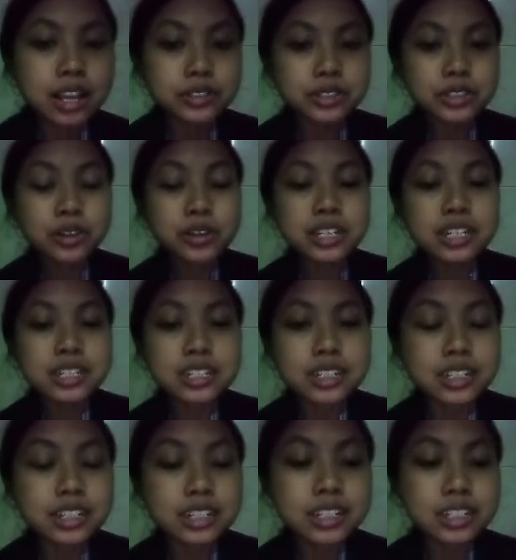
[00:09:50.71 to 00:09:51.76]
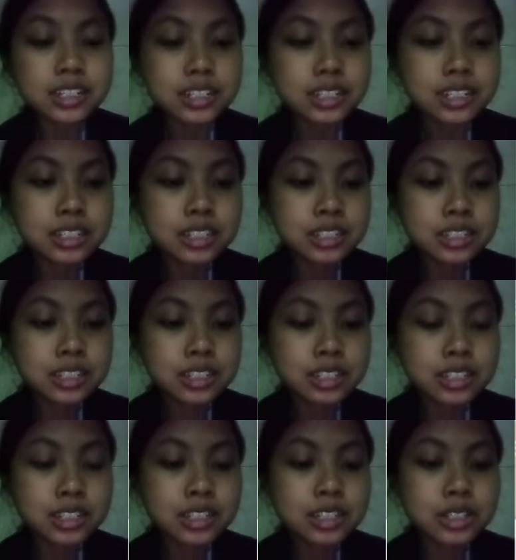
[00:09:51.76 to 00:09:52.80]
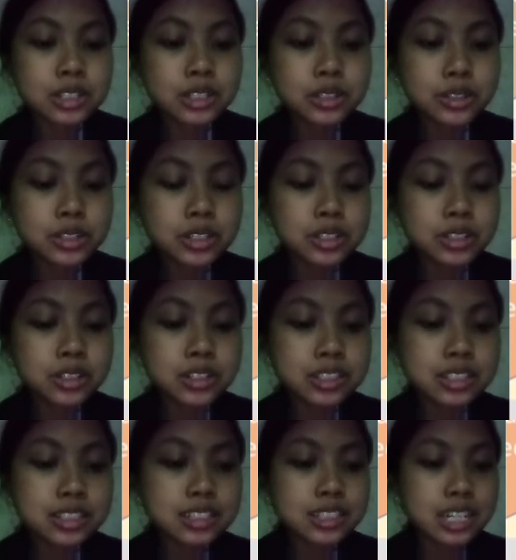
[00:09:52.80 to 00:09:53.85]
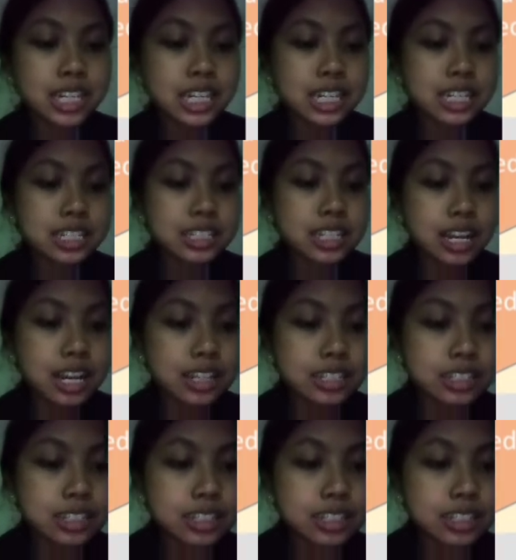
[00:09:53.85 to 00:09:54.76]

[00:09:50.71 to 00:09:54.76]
So here, you could see that